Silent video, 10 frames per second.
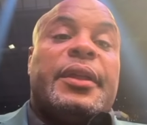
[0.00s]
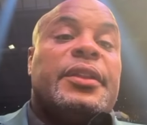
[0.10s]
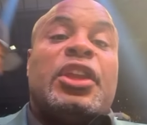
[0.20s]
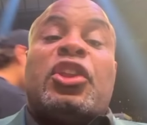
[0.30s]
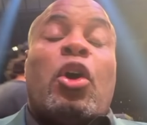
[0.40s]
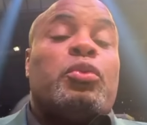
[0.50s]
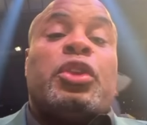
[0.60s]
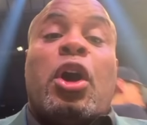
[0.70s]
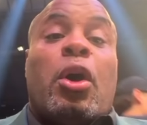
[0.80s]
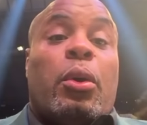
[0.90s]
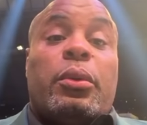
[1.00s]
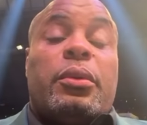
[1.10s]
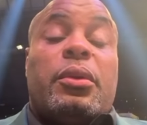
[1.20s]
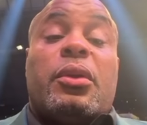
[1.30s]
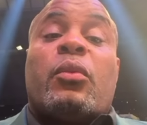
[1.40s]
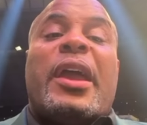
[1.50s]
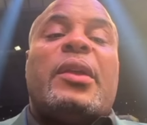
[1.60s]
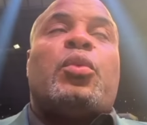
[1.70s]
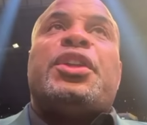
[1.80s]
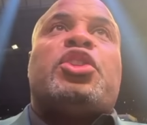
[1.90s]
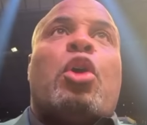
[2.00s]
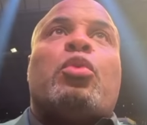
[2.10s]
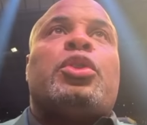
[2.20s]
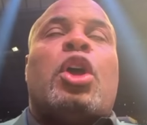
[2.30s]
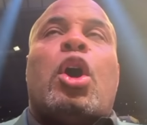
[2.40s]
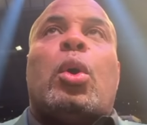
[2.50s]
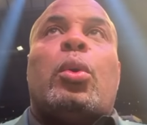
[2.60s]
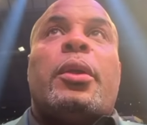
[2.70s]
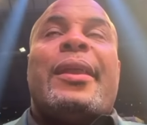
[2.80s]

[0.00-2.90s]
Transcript: You don't know, right? We don't know.